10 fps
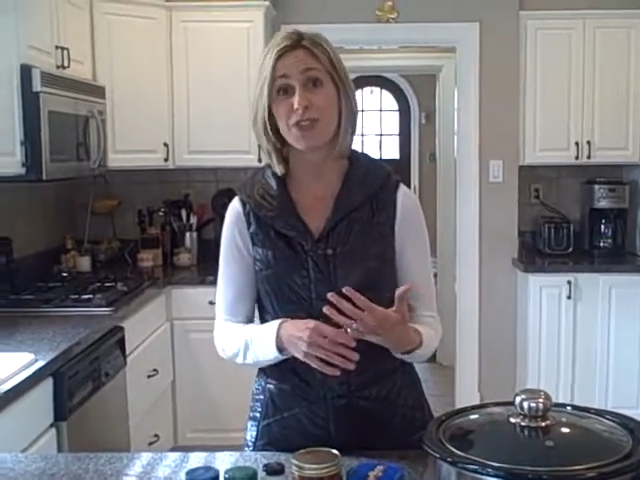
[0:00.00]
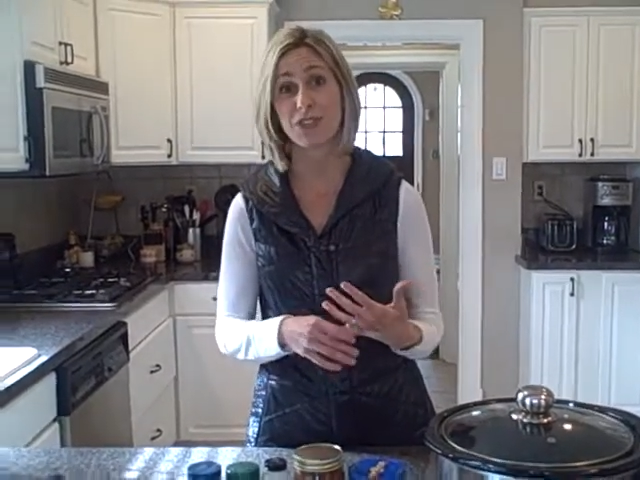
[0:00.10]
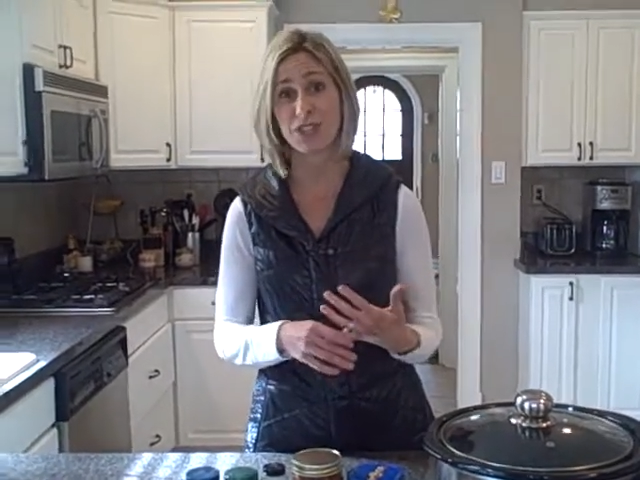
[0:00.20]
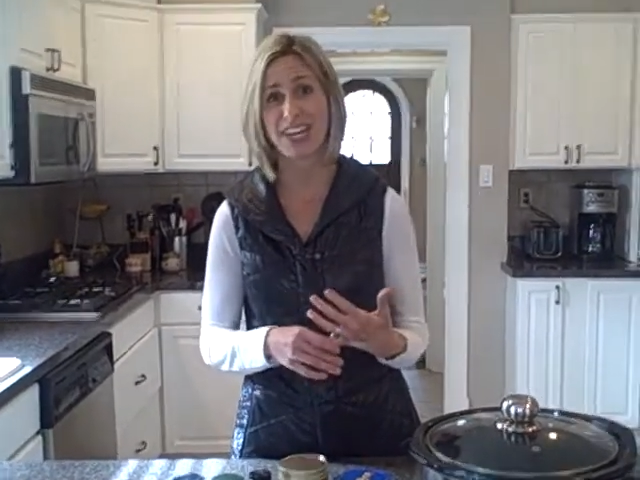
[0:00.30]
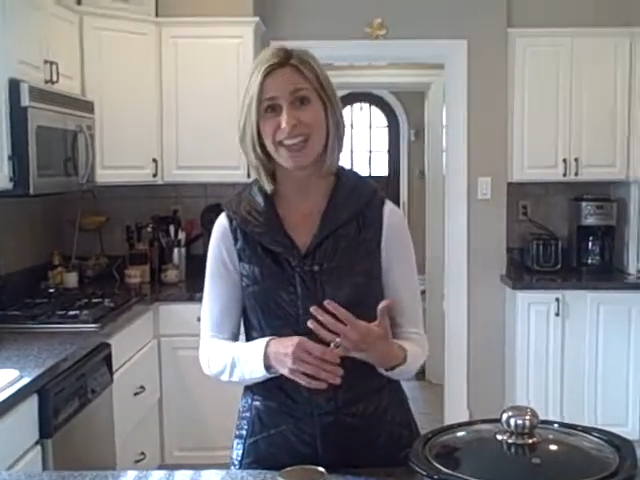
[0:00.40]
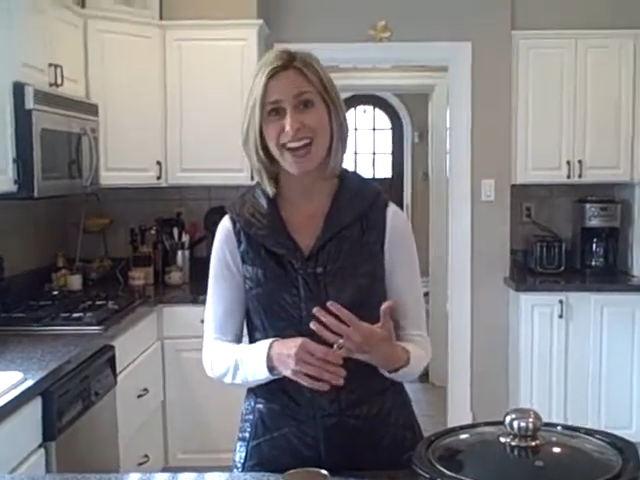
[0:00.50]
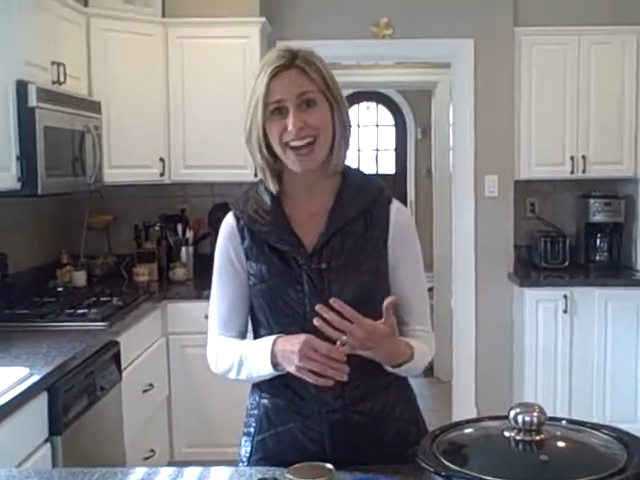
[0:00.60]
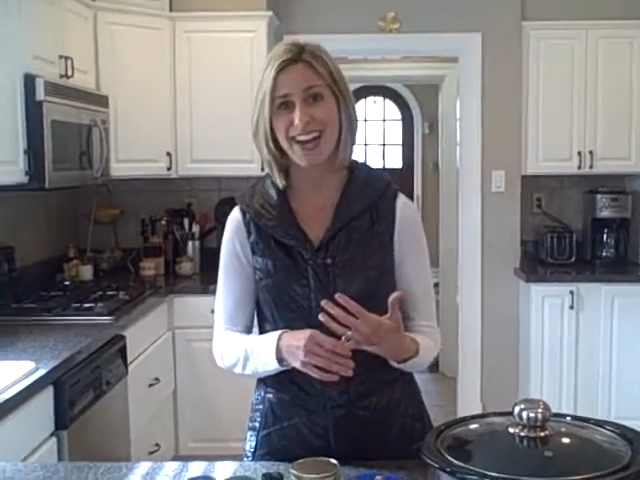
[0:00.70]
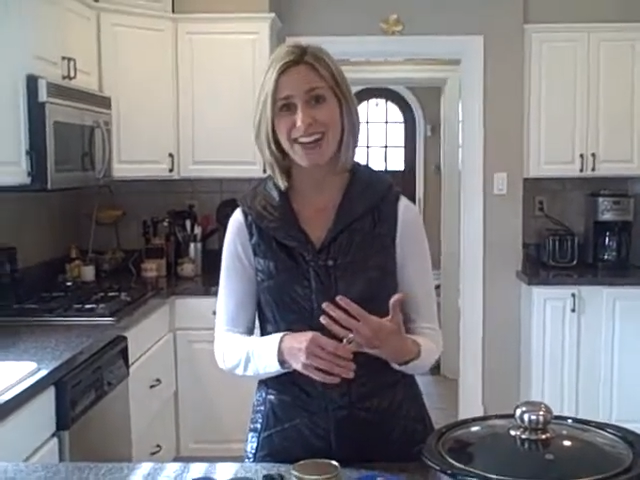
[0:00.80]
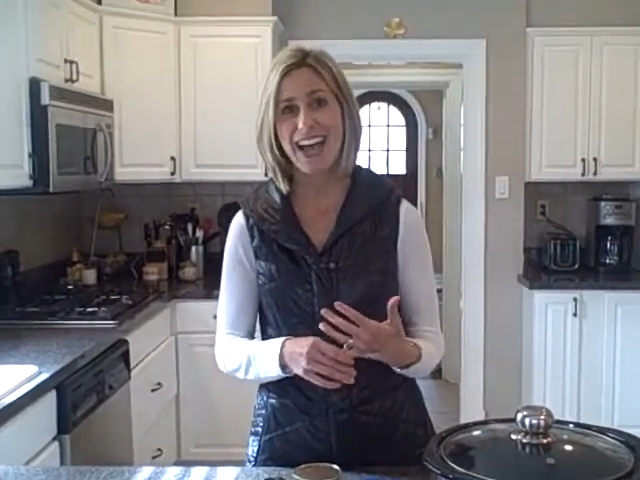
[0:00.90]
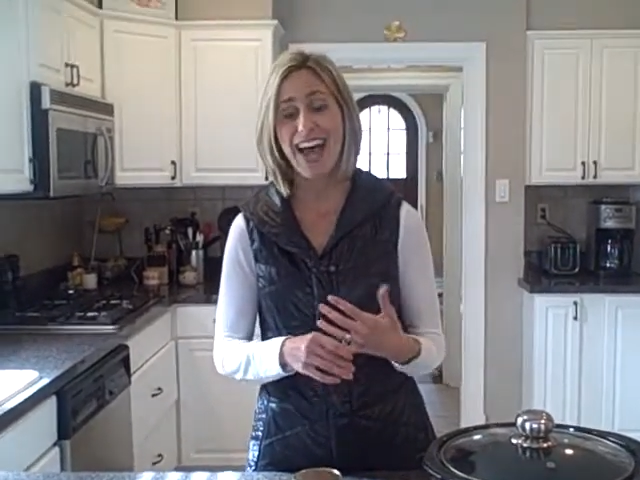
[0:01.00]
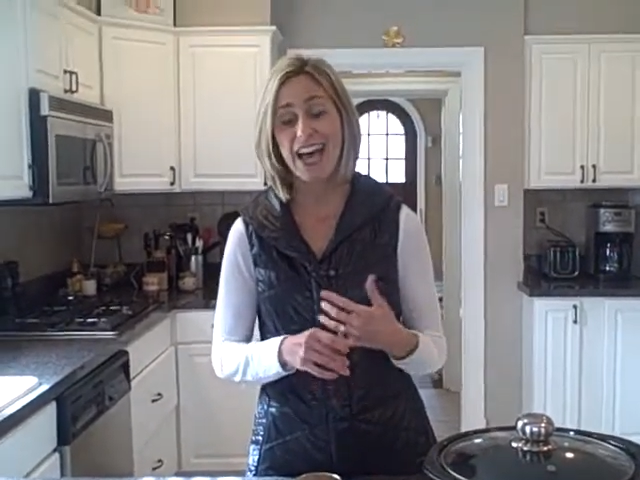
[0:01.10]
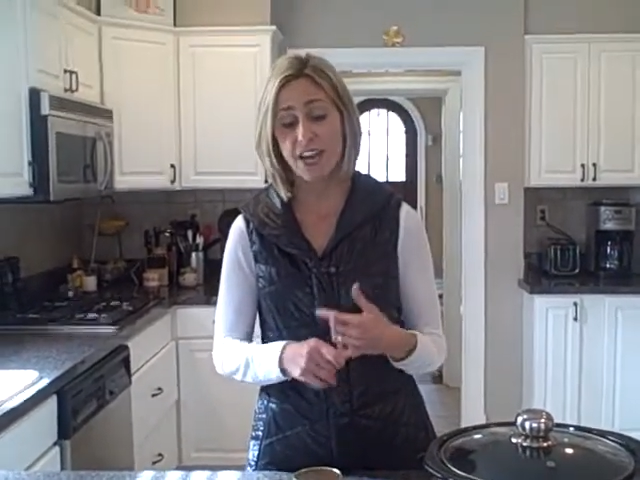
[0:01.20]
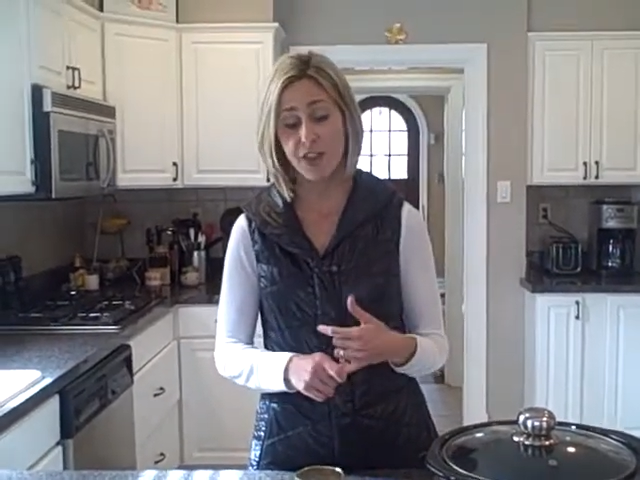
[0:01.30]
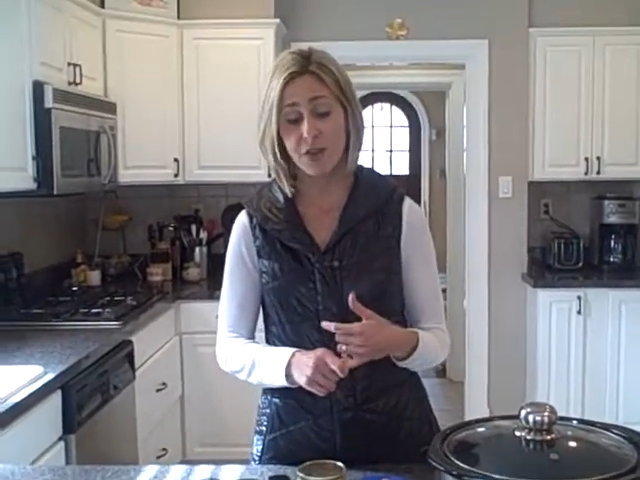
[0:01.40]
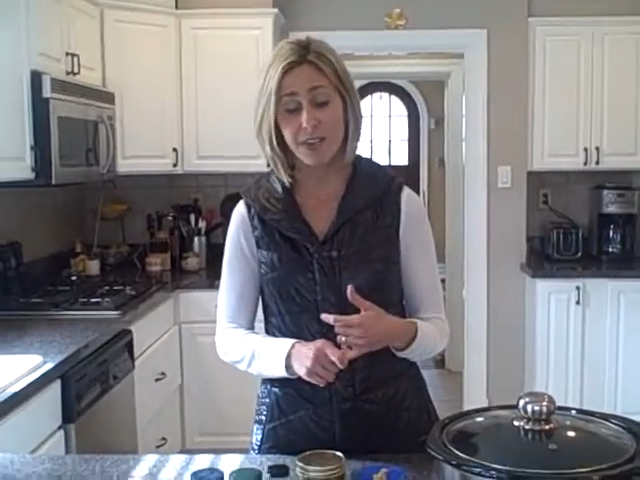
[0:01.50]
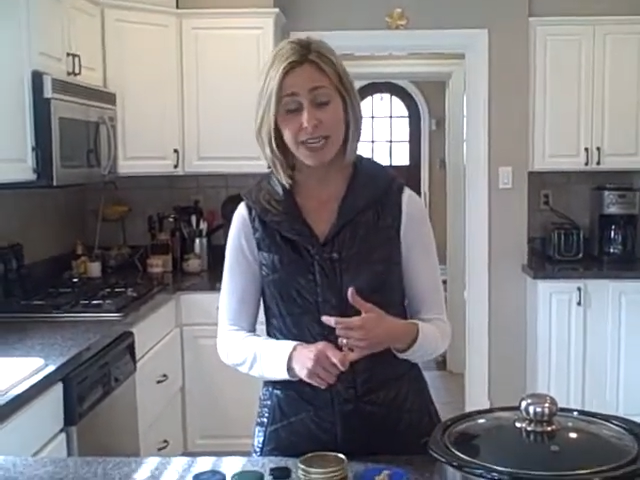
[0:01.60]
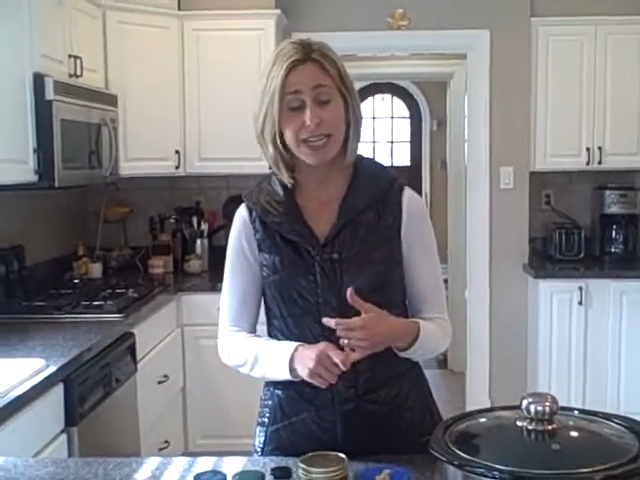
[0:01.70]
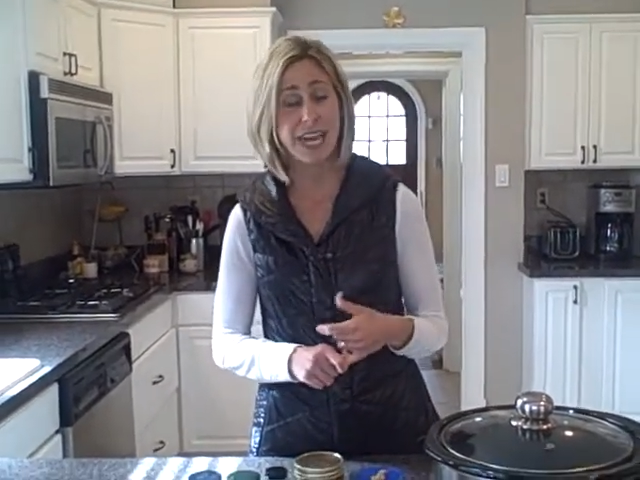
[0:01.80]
that you check that out. Another thing to